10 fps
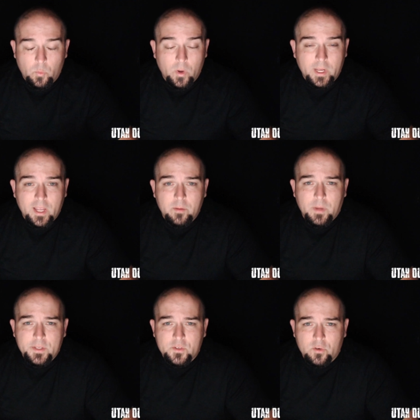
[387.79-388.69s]
What kind of
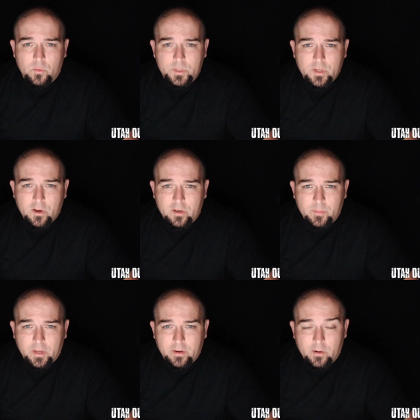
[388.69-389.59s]
monster are we talking
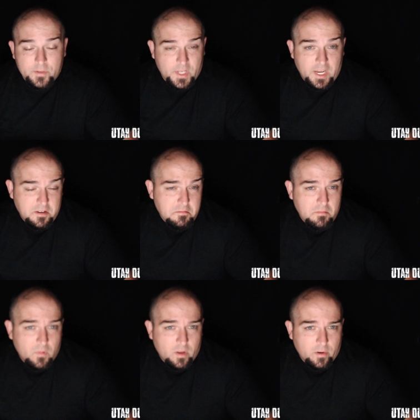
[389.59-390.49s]
about here?
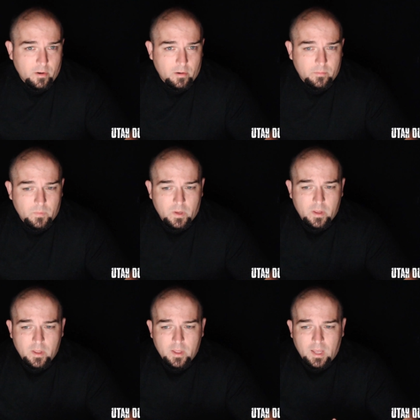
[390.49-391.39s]
Satan? Or
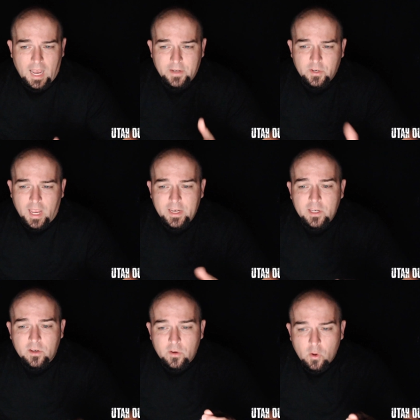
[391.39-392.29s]
I
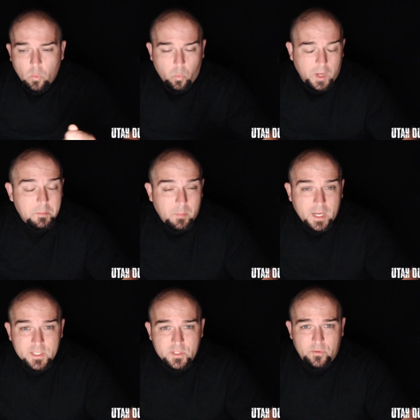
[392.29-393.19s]
need to know, what
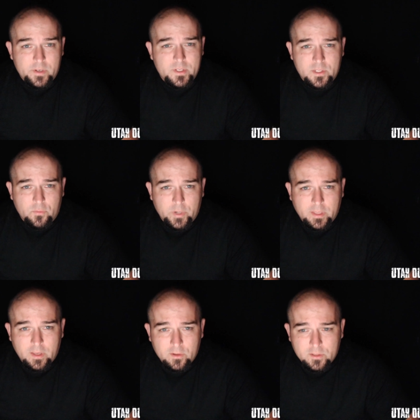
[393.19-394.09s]
monster is this,
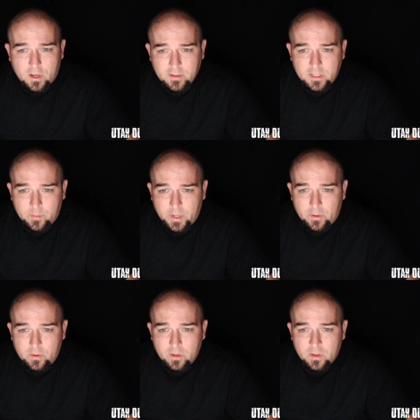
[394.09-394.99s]
Rick, that you're talking
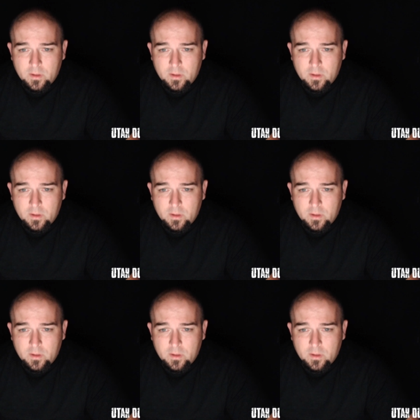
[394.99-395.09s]
about?